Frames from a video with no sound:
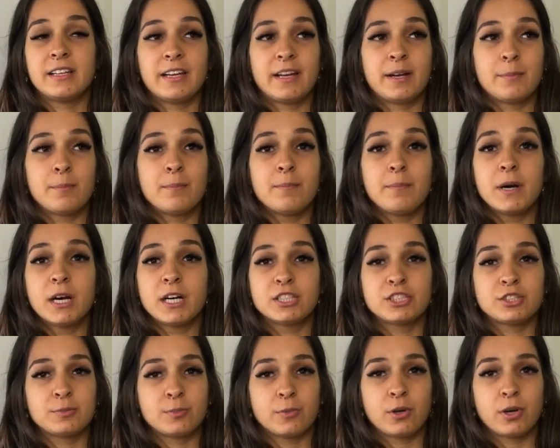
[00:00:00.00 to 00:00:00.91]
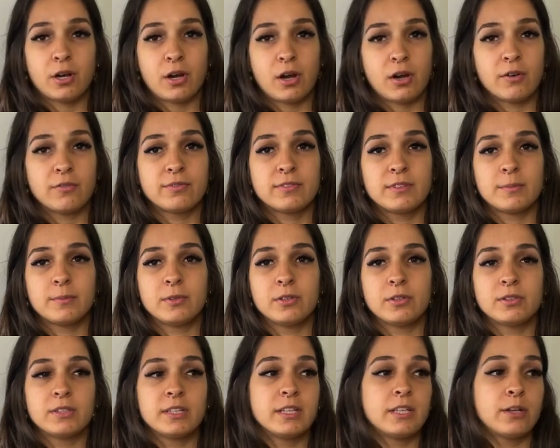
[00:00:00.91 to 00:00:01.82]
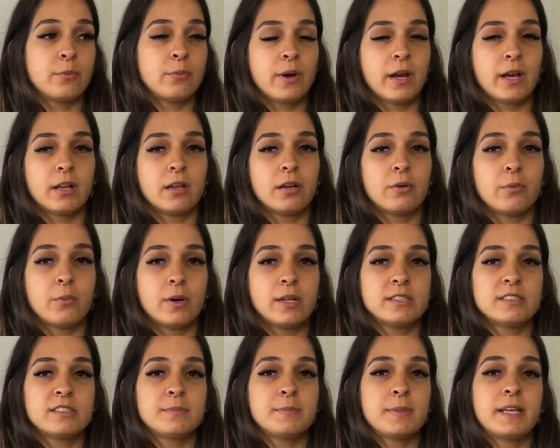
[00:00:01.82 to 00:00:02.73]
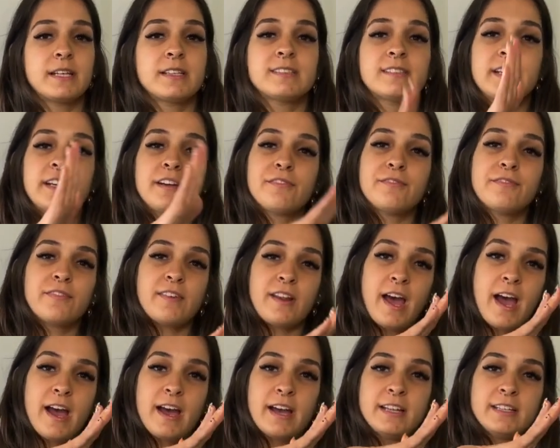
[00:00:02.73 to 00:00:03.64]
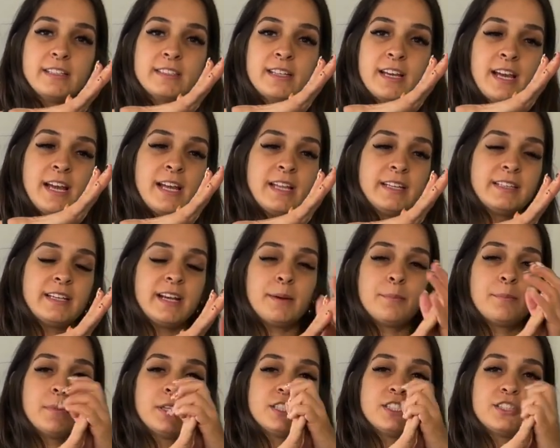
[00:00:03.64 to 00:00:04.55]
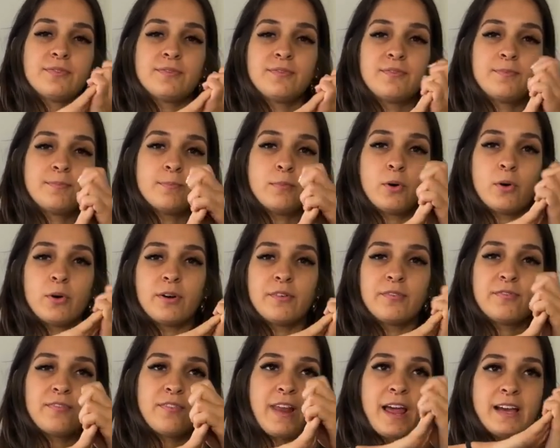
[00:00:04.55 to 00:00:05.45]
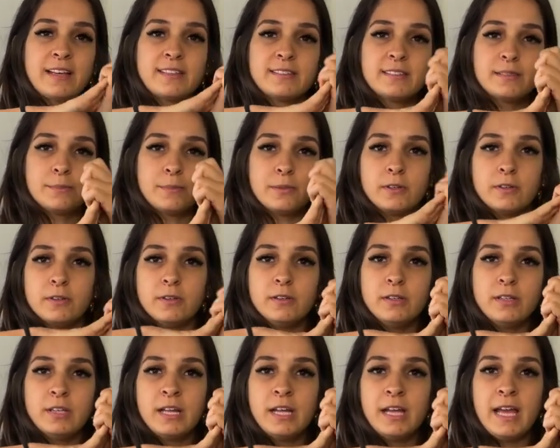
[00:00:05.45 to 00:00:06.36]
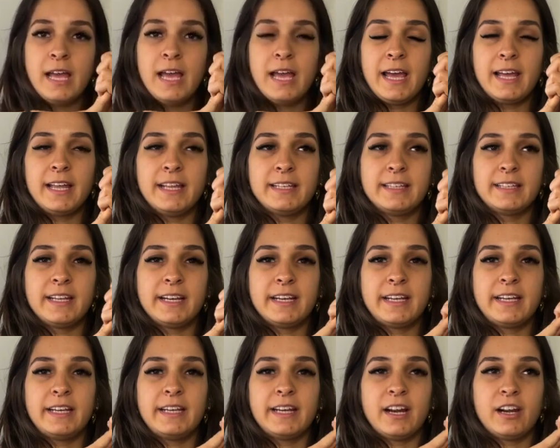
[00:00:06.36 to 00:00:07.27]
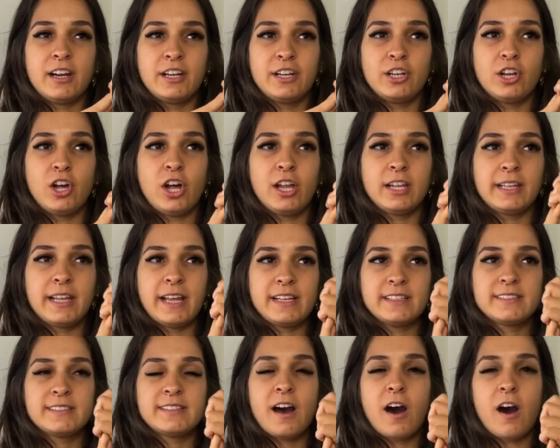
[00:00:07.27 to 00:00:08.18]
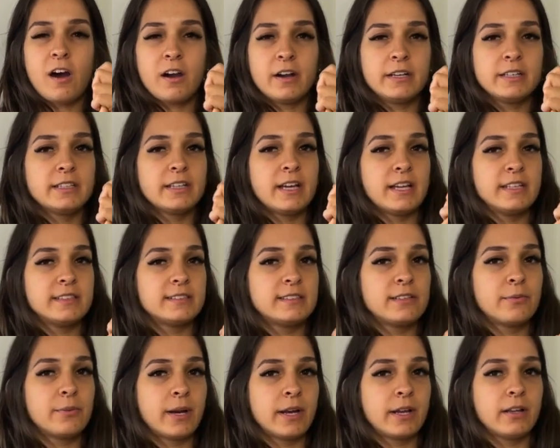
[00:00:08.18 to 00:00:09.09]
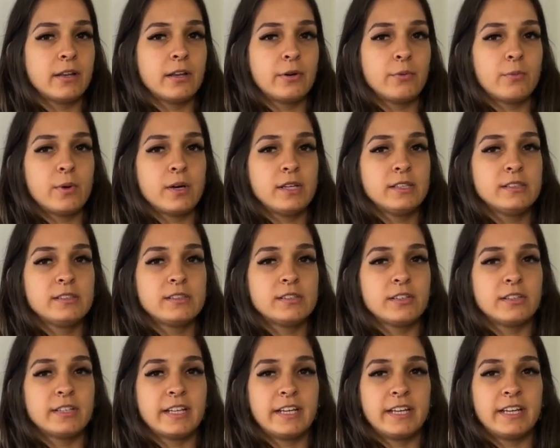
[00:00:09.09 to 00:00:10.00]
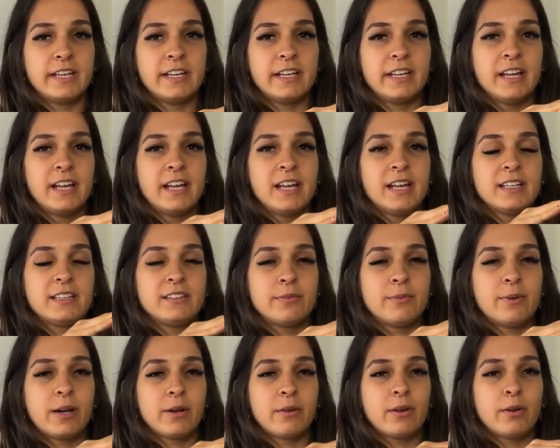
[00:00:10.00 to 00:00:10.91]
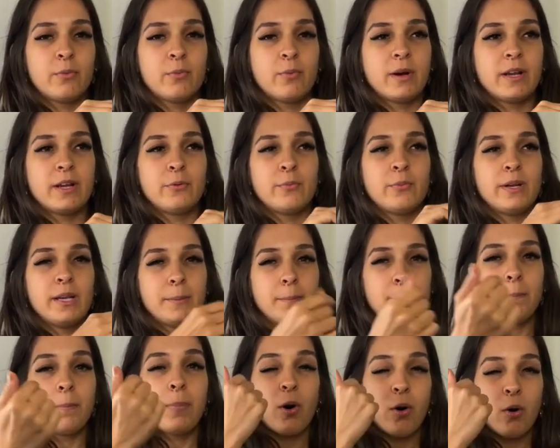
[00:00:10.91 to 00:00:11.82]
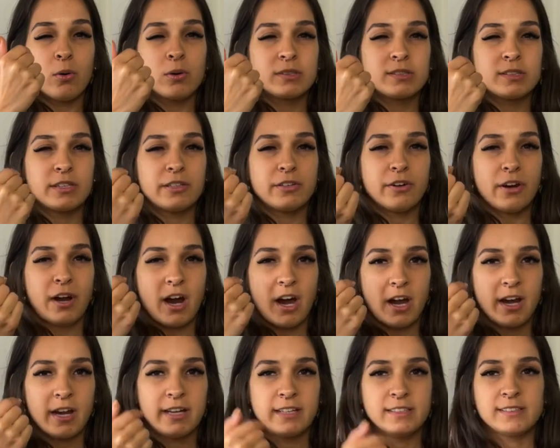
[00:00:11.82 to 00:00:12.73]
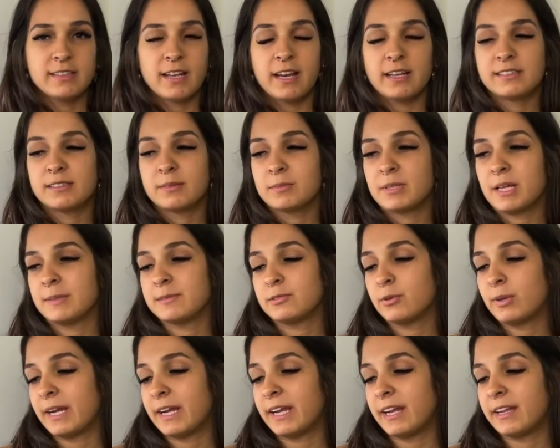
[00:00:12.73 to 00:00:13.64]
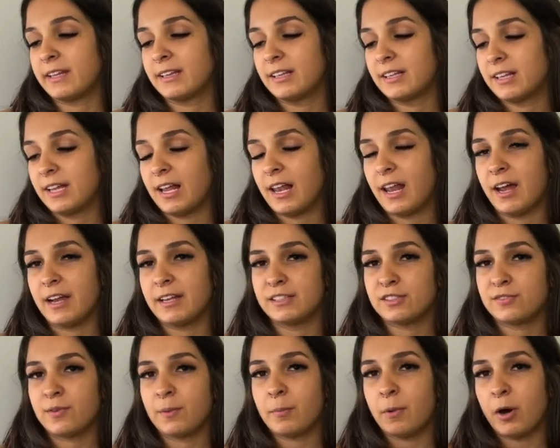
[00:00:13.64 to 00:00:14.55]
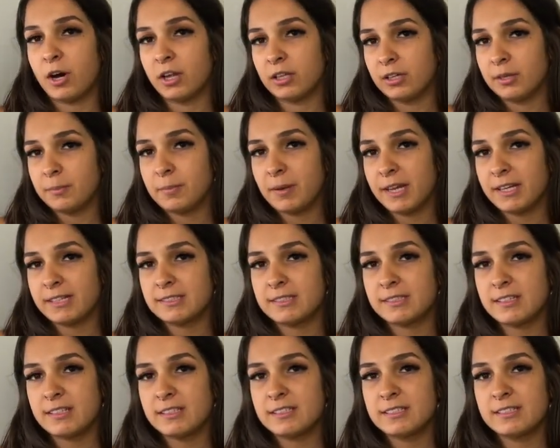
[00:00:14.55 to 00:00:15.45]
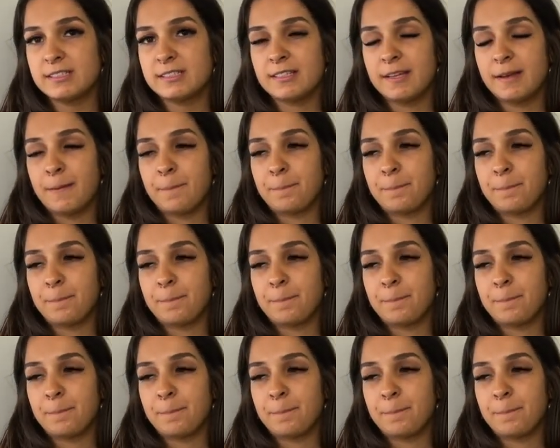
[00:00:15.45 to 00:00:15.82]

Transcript: they are much more comfortable than the regular ones, because they are flat, they are much more flexible, and they are not as hard as the regular ones. So the regular one really pokes in your eyes. Like sometimes when I get clients from other places